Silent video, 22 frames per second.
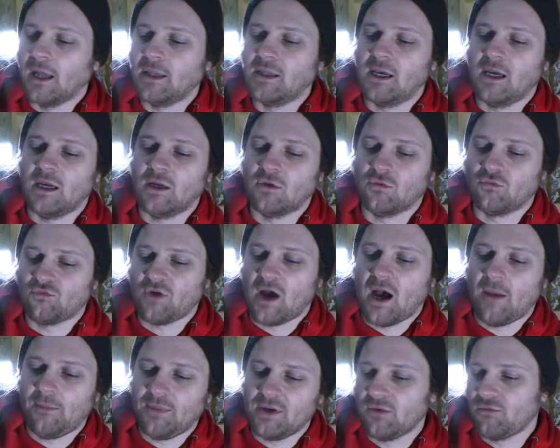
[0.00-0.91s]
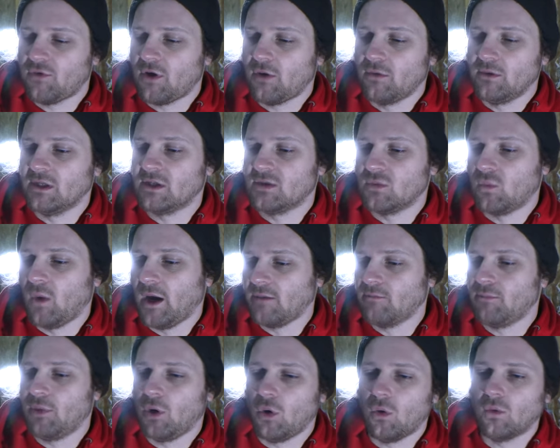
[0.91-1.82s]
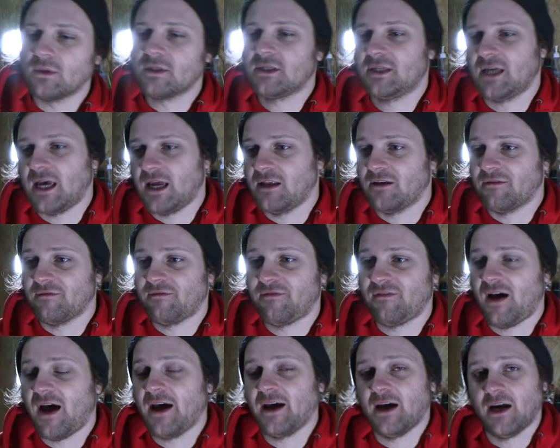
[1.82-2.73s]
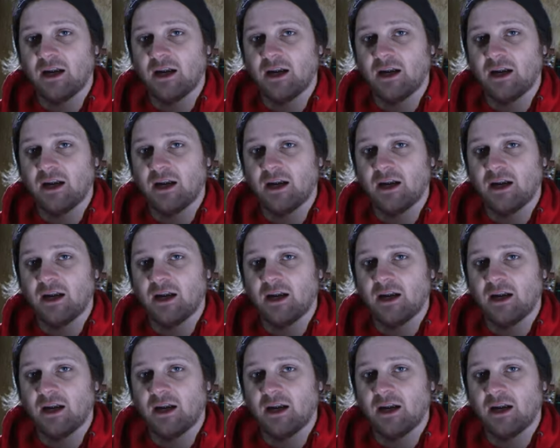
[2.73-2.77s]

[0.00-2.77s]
and then wrapping it around the wine bottle and setting it on fire